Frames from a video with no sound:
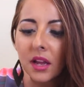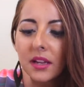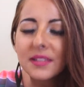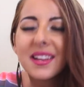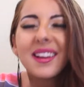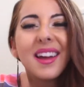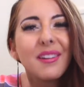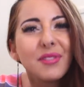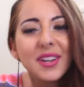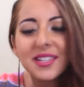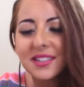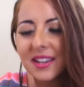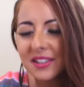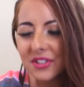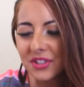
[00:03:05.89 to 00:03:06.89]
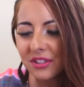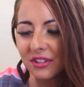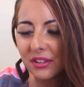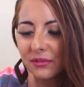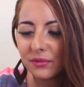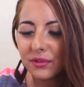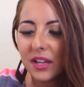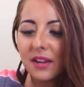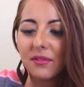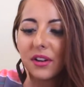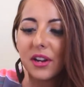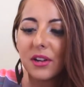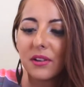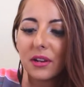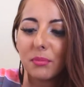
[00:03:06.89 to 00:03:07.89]
It's like every texture and flavor
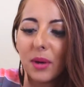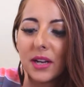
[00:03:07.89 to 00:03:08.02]
you could